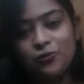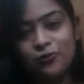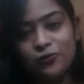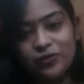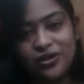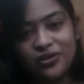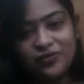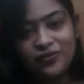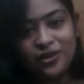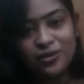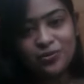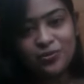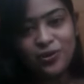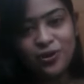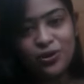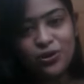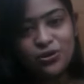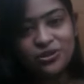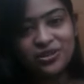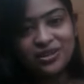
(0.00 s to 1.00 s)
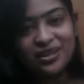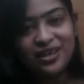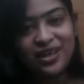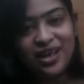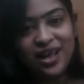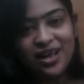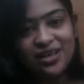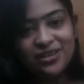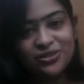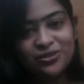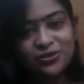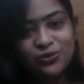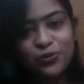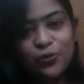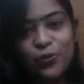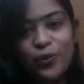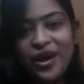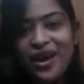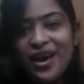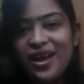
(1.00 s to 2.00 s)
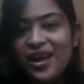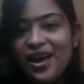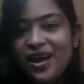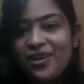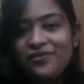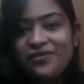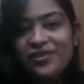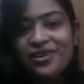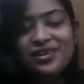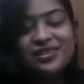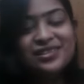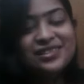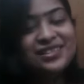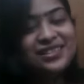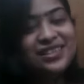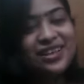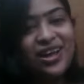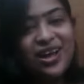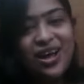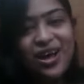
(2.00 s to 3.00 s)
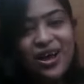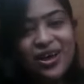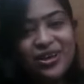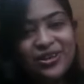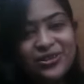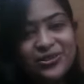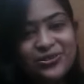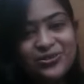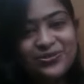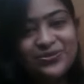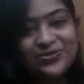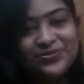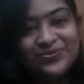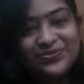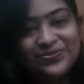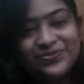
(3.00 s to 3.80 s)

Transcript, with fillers: We were both young when I first saw you.